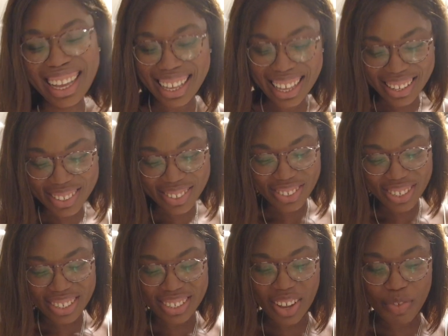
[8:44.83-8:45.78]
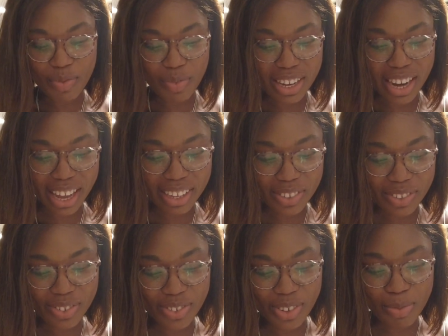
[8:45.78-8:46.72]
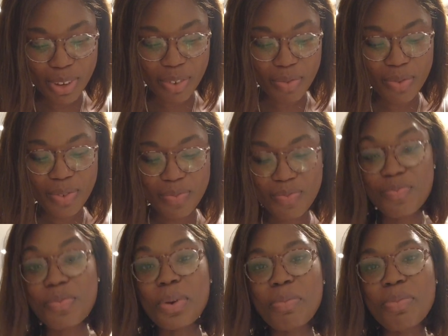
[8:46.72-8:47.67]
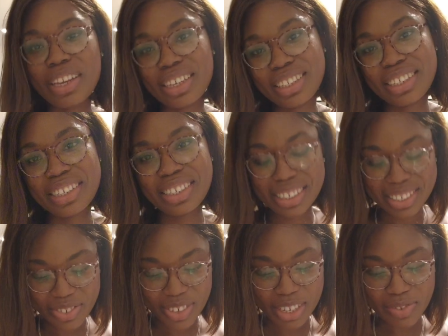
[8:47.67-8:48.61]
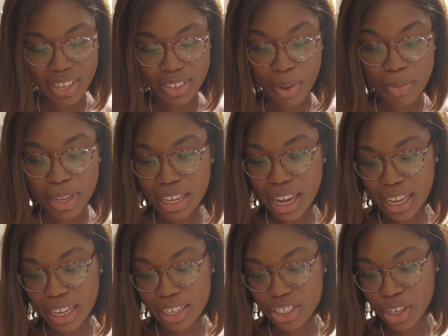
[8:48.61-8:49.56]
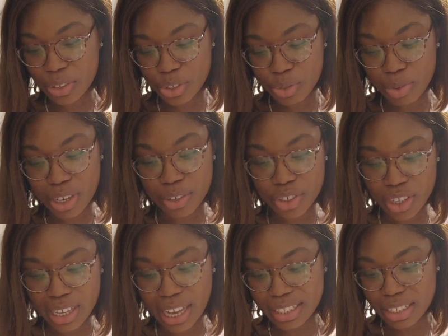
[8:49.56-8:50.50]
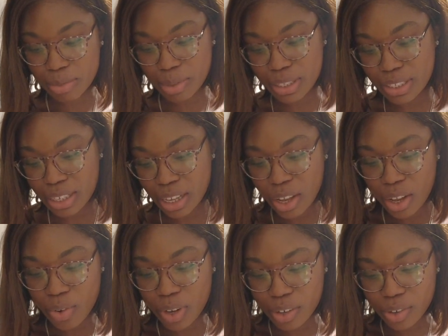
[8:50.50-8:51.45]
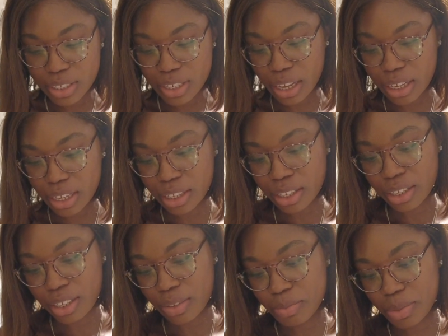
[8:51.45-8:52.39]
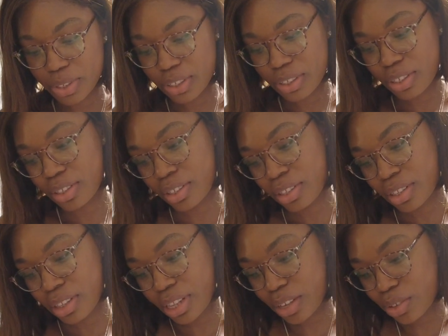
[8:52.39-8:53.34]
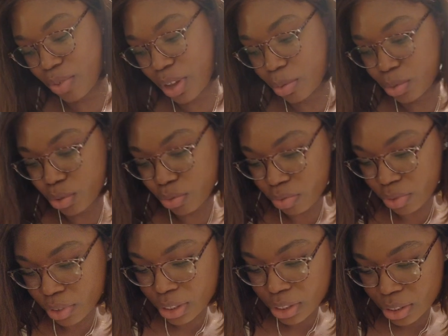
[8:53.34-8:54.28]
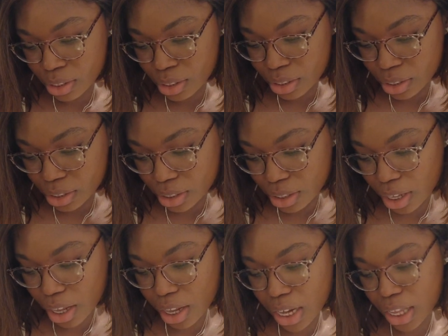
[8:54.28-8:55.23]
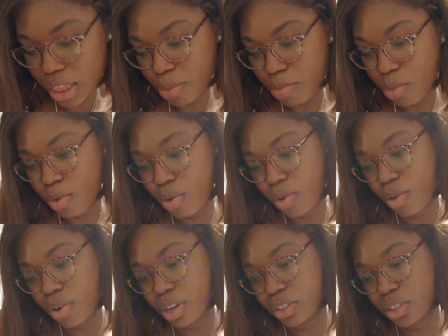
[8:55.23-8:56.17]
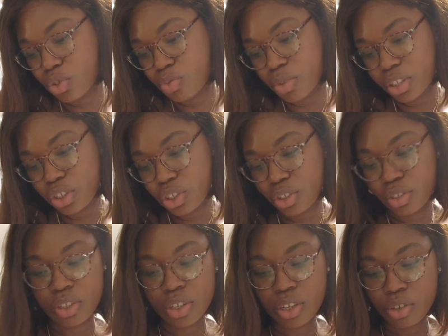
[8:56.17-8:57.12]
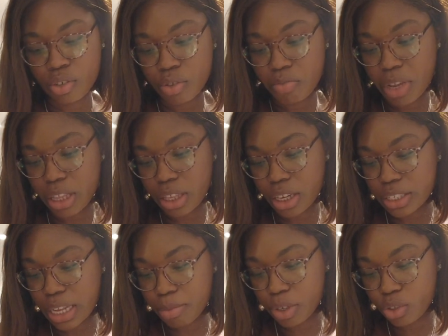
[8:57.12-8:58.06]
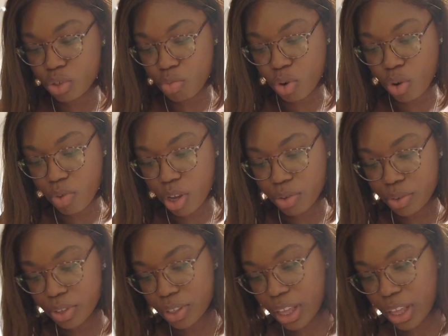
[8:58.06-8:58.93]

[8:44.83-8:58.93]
Yeah, so Josh is helping me like do a bit of prepping for the event. We're making like a charcuterie board. I'll show you guys in a bit what it looks like. But that's what we're up to. Nothing more, nothing too much. The main thing is happening tomorrow.